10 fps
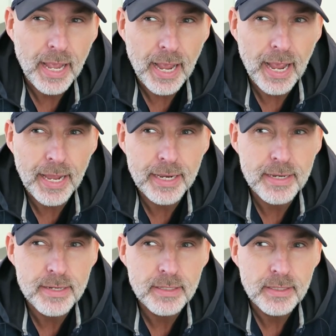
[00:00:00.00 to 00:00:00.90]

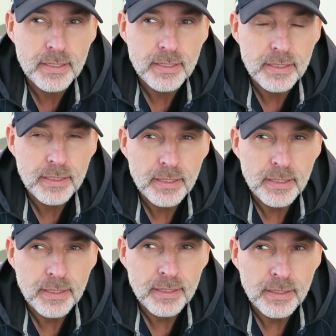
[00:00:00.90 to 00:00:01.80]
And
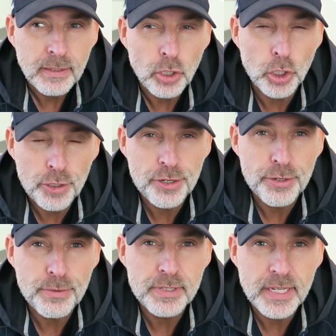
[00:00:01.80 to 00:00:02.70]
the good
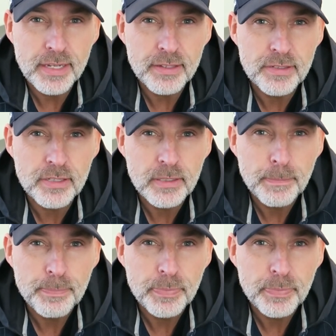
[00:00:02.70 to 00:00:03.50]
news is,